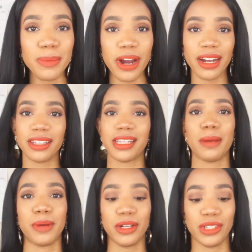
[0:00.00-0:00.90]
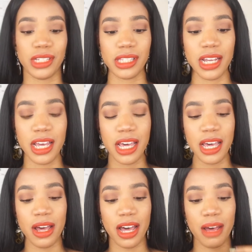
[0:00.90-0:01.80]
product
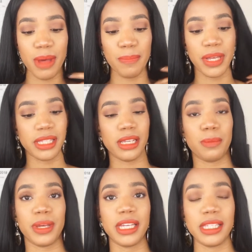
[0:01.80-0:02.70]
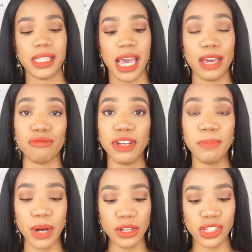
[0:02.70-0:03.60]
I picked up is a
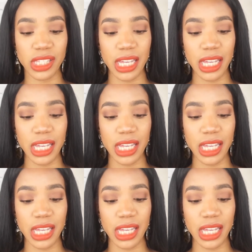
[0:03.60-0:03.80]
repurchase,